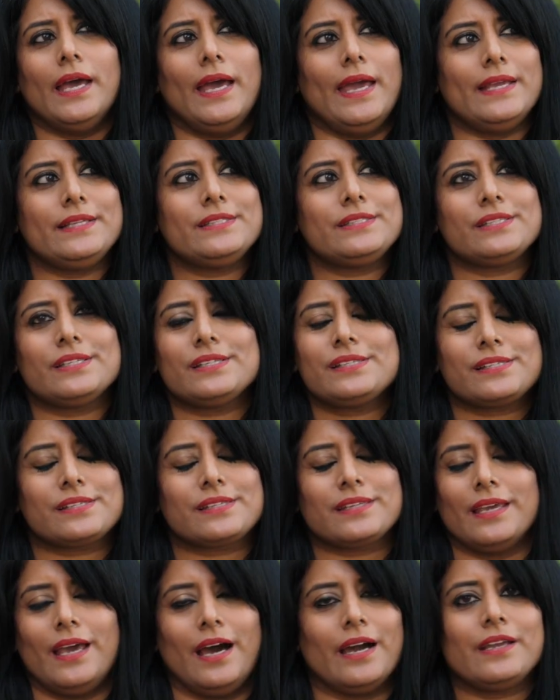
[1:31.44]
it's
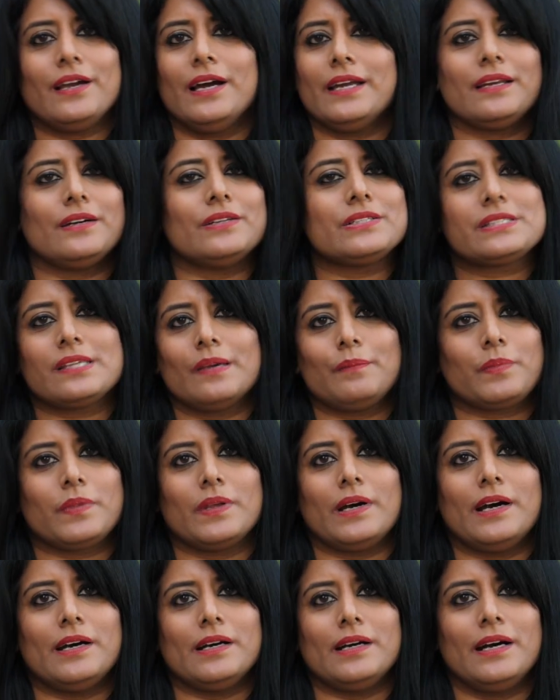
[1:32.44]
just, I cannot accept
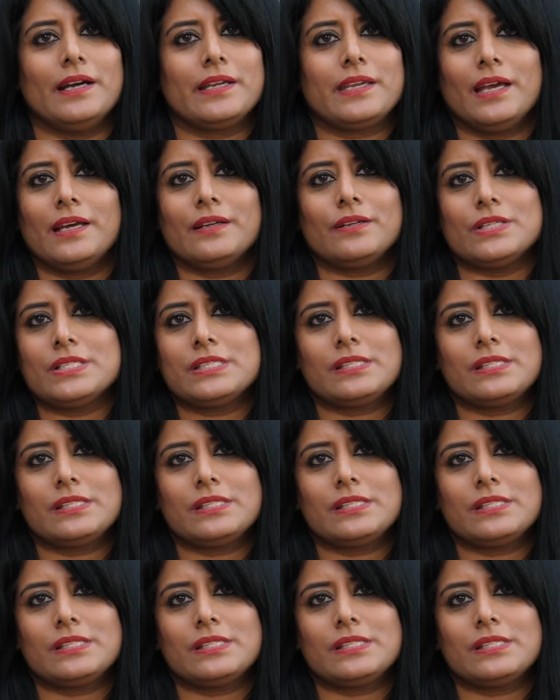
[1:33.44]
that. I cannot